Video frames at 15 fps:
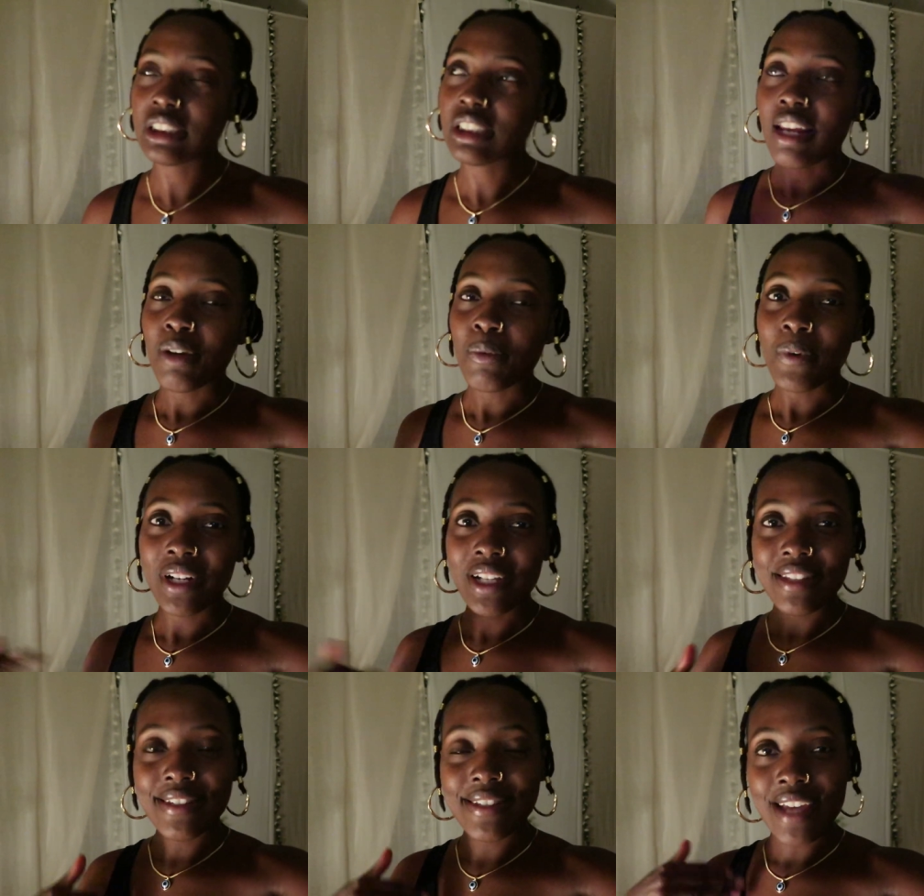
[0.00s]
And I
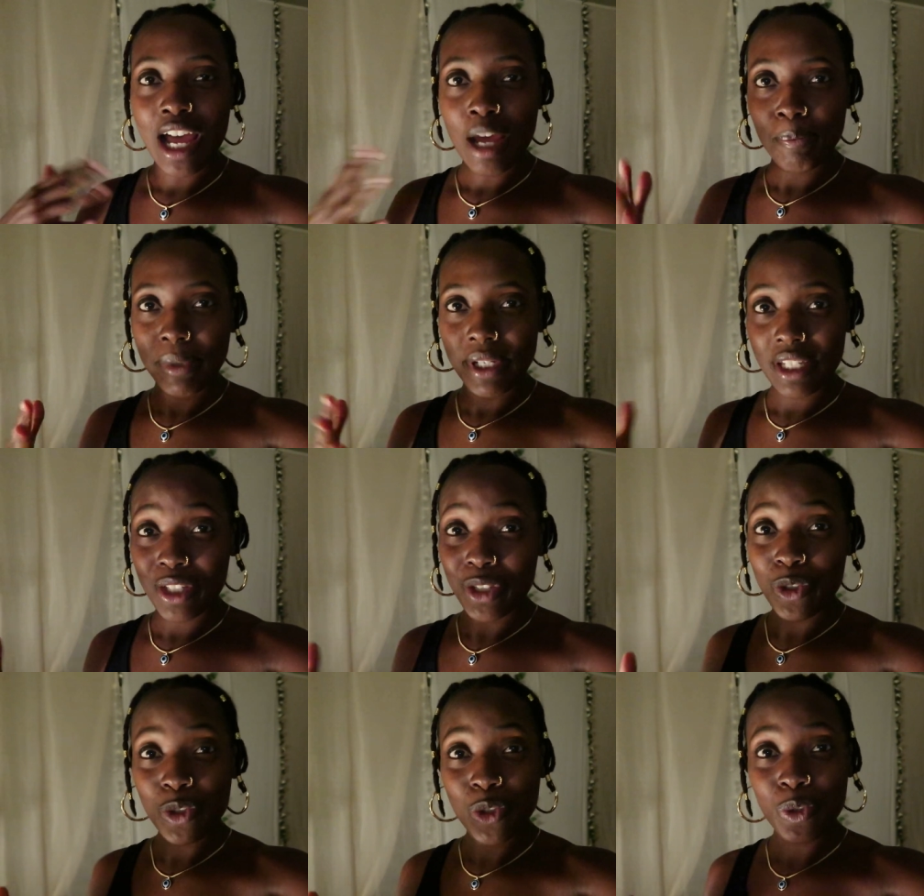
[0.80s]
want to tap
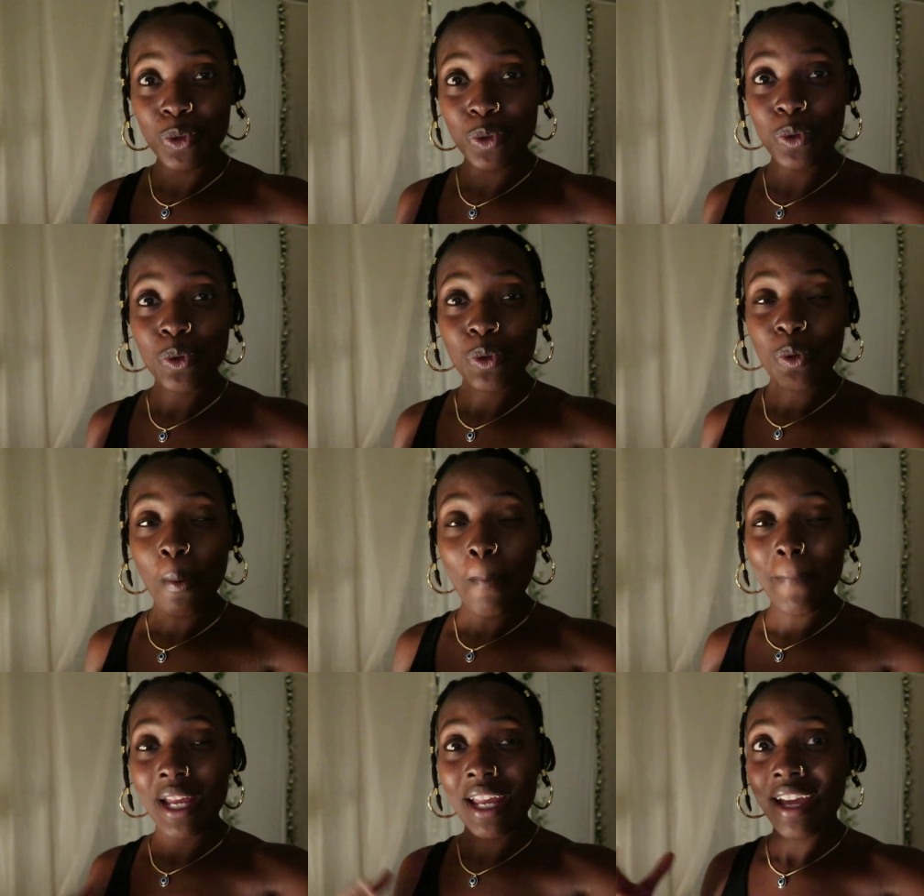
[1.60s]
into
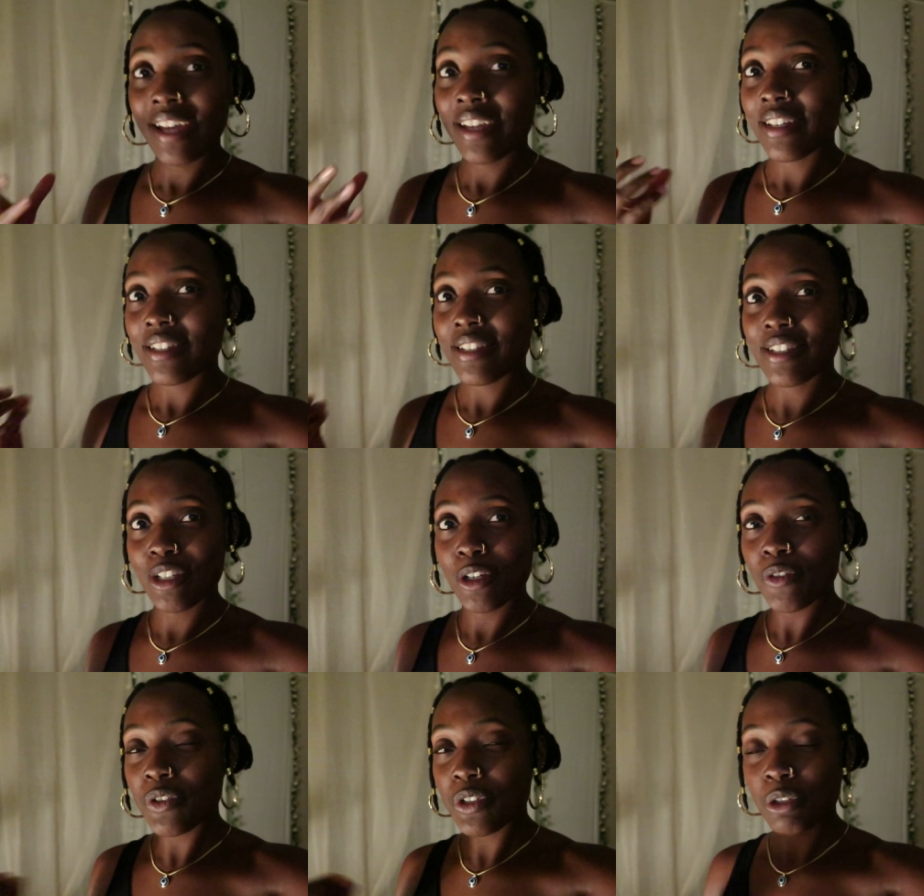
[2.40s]
my highest
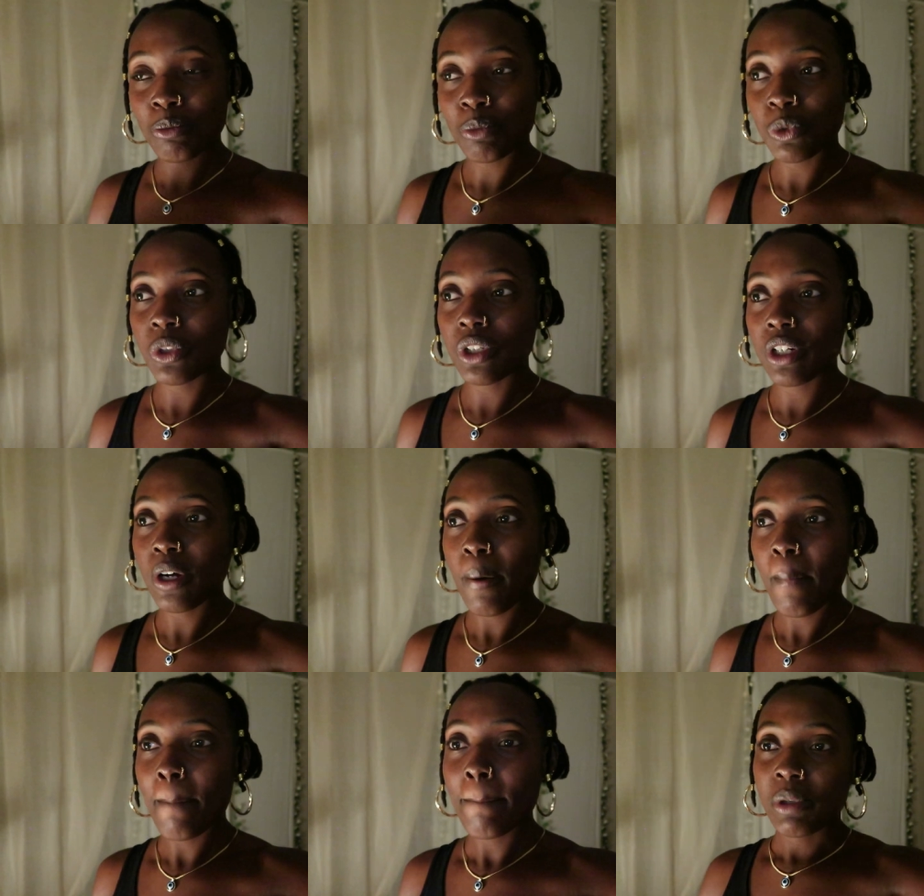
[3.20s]
self some more